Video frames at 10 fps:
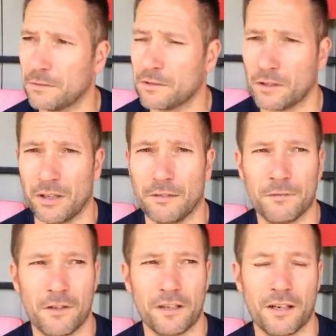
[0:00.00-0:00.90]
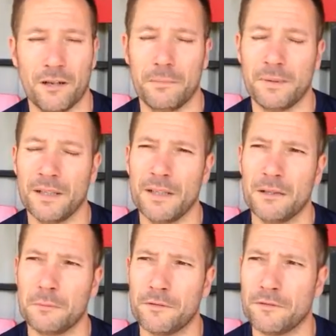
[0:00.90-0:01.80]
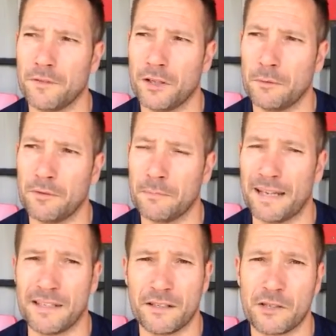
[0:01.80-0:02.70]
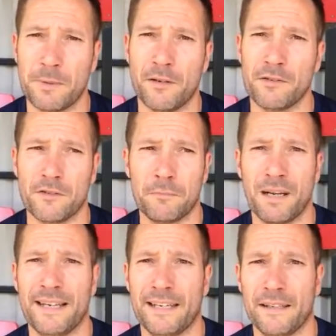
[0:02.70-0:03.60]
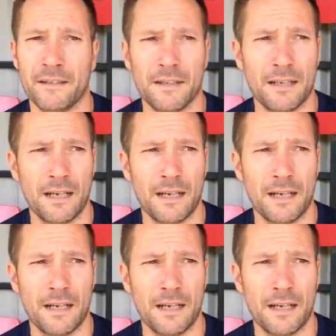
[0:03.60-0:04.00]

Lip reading: signing for the club with Matt's experience of playing